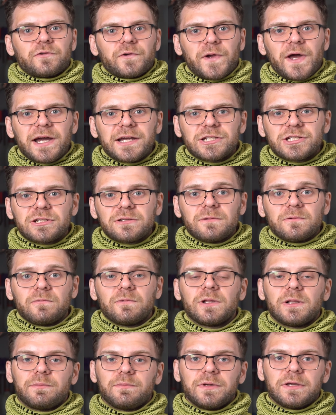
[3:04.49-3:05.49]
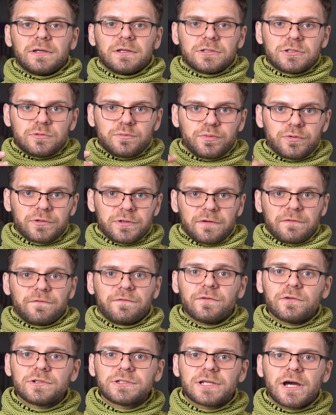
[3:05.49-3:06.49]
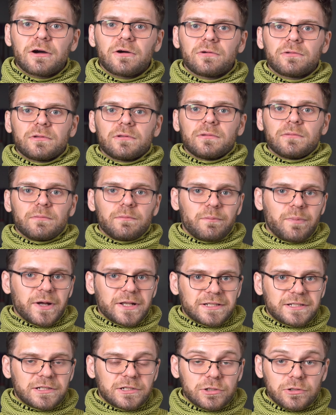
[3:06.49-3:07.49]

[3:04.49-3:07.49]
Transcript: reaction will be to put a foot down, but